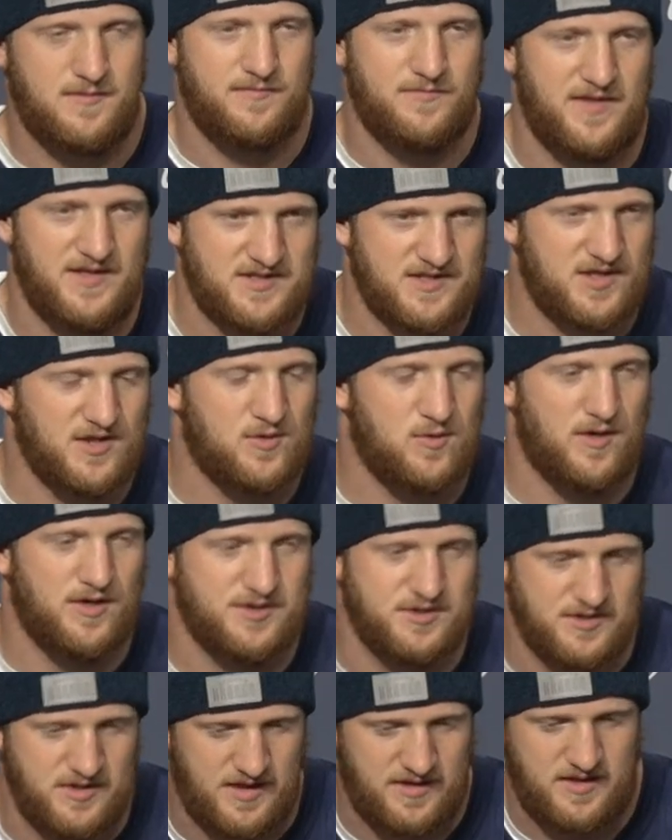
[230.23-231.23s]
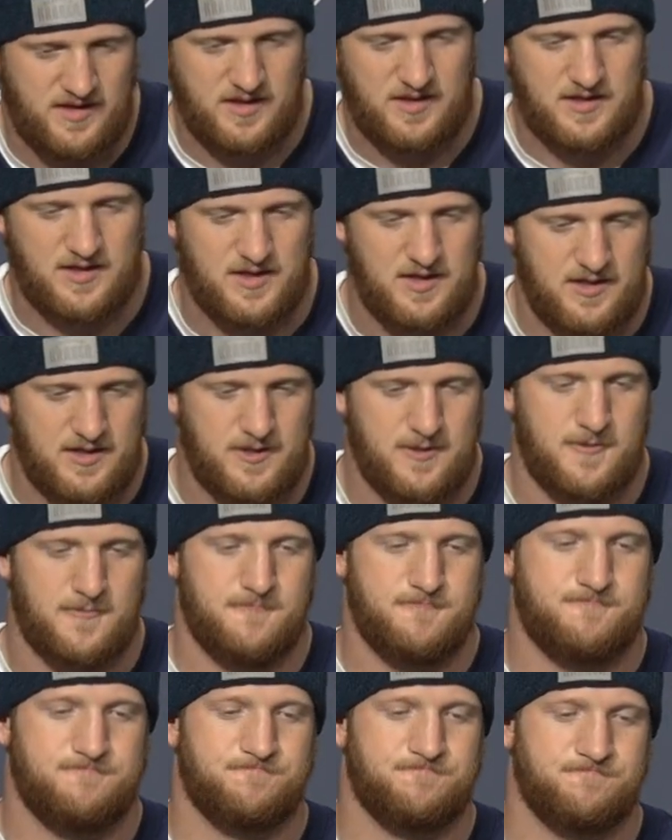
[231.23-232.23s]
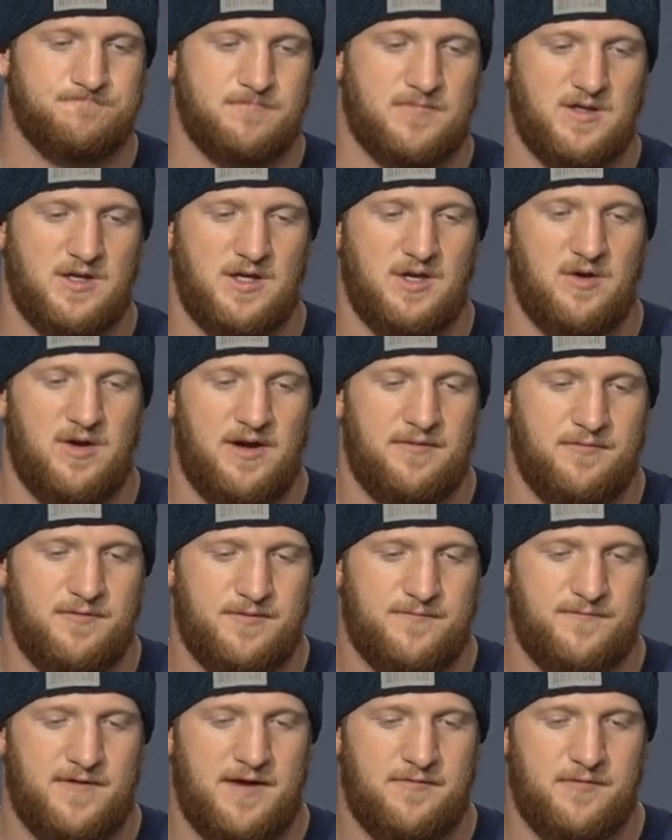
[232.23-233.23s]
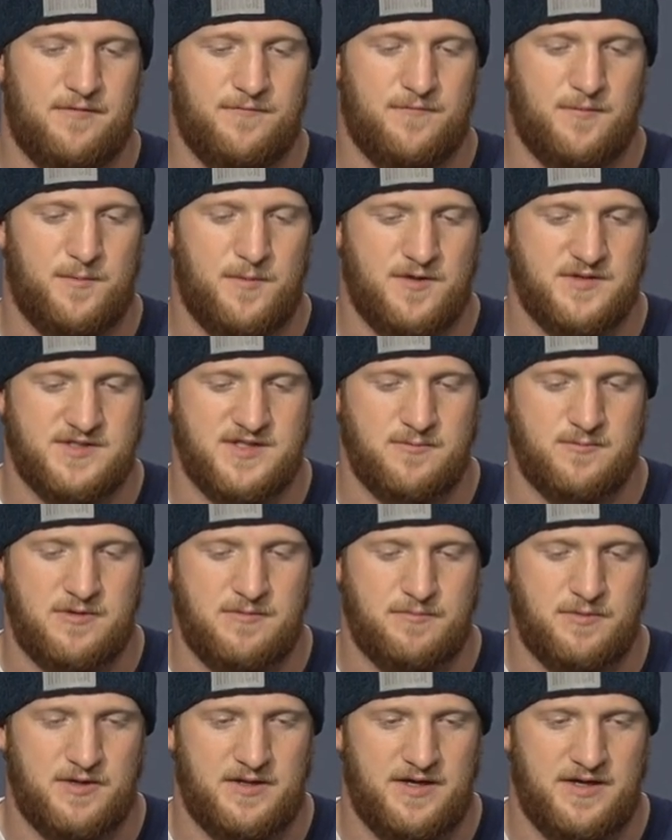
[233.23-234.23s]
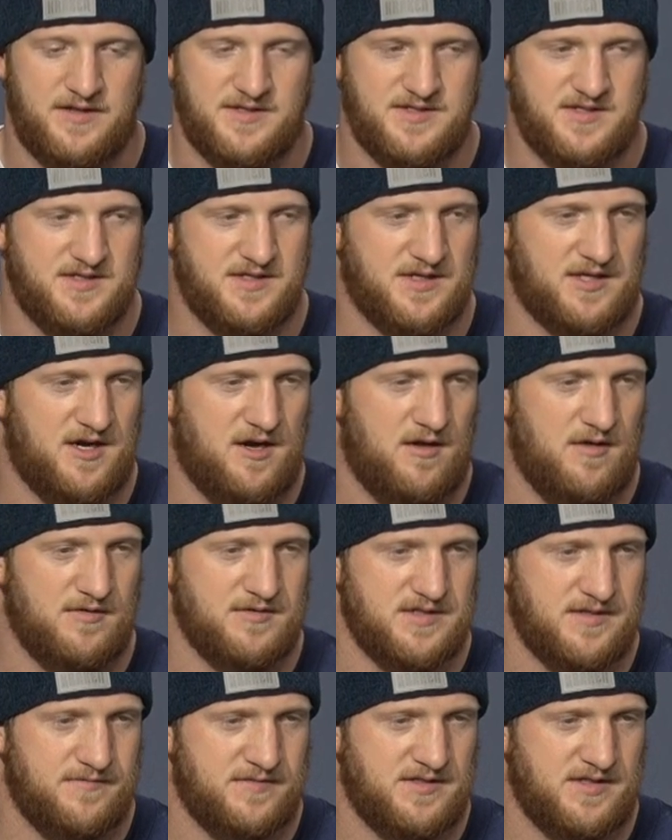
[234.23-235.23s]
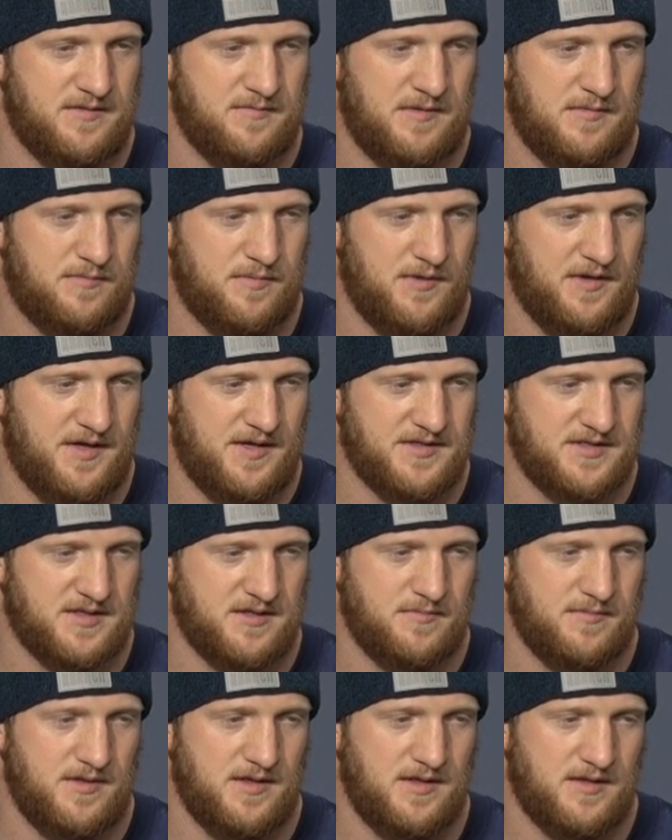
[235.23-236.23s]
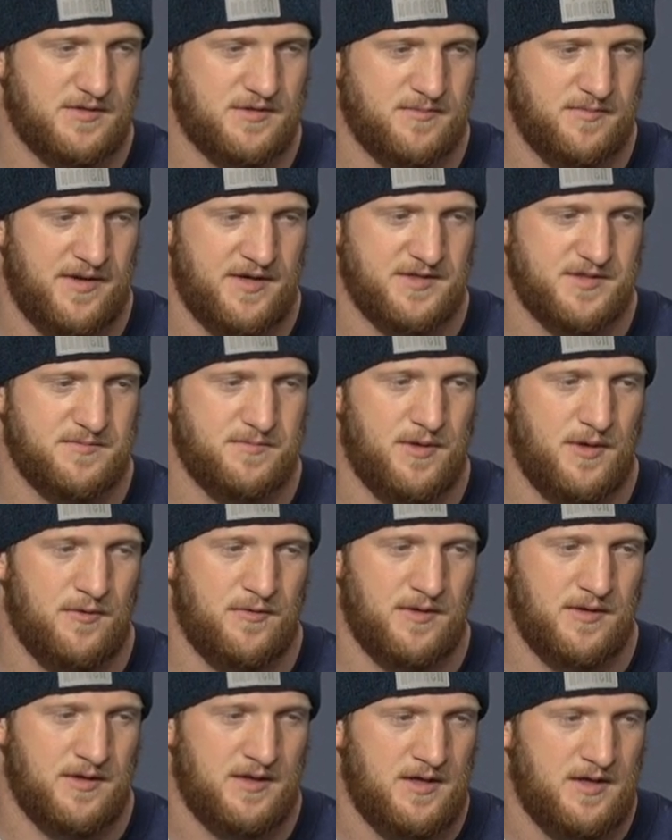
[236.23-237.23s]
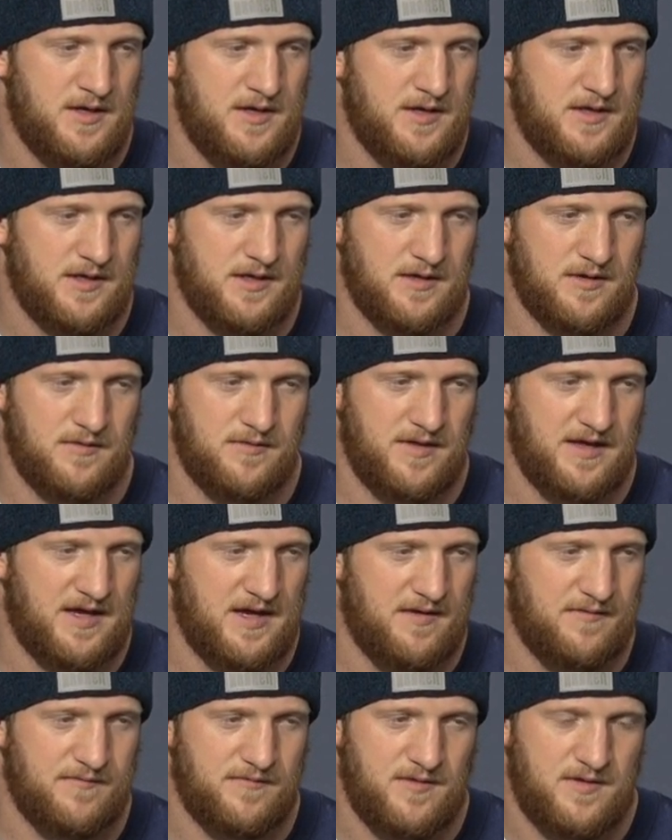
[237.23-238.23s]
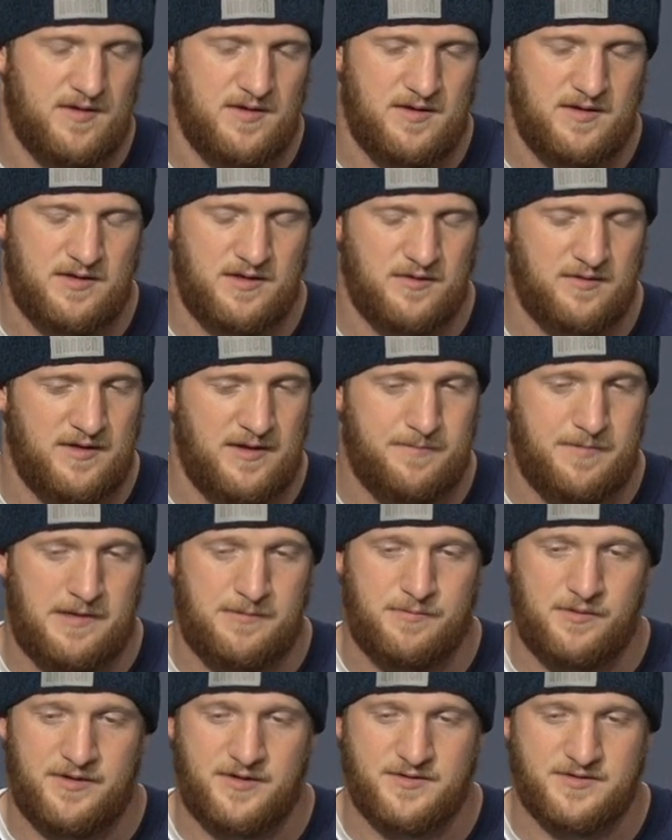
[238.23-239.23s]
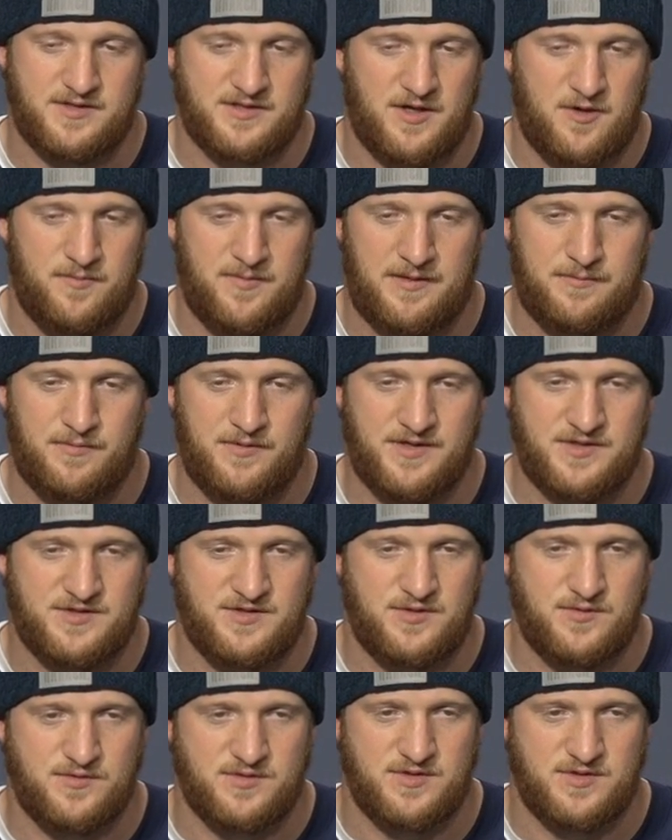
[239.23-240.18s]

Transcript: That's a good question. I think, you know, every football team we play, this isn't college, every team we play is going to be a tremendous opponent. You know, they have, you know, they pay players to go make plays too.